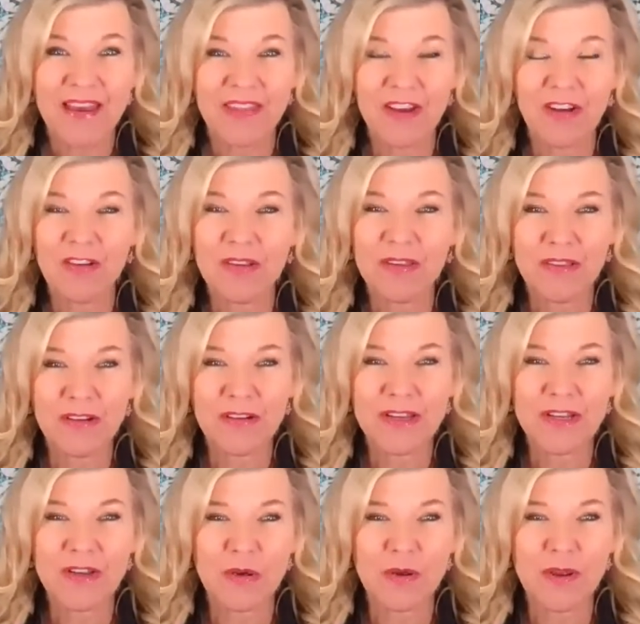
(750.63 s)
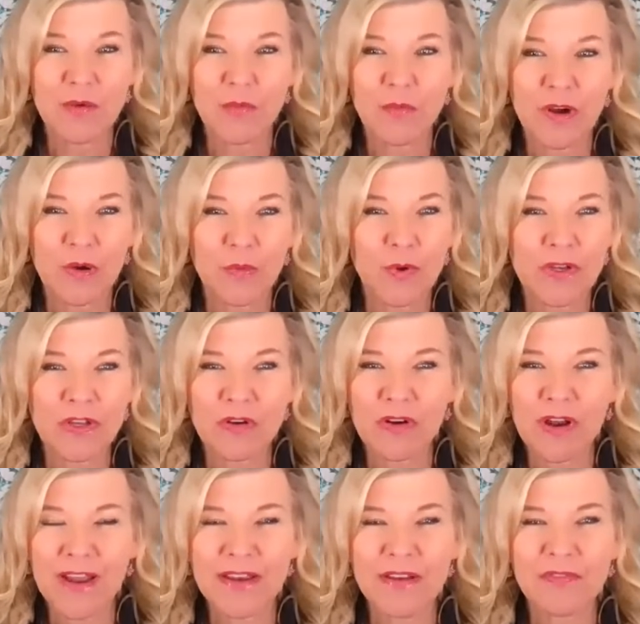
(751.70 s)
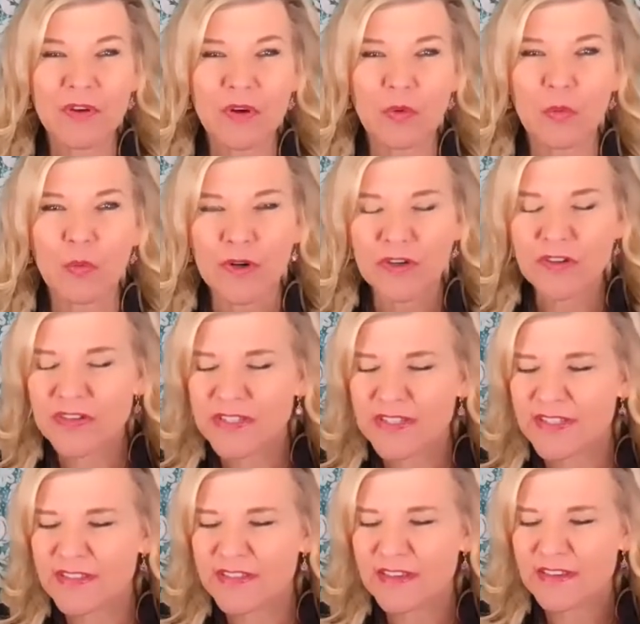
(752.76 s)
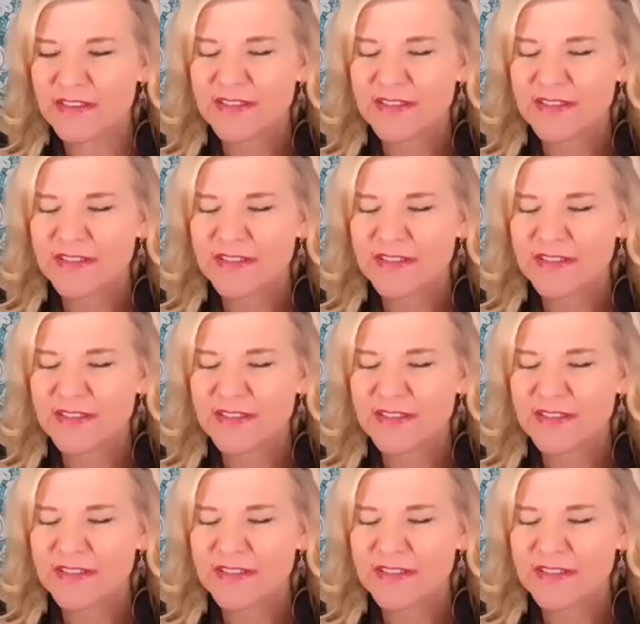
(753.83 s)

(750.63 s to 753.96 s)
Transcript: You know, when you're kind of your worst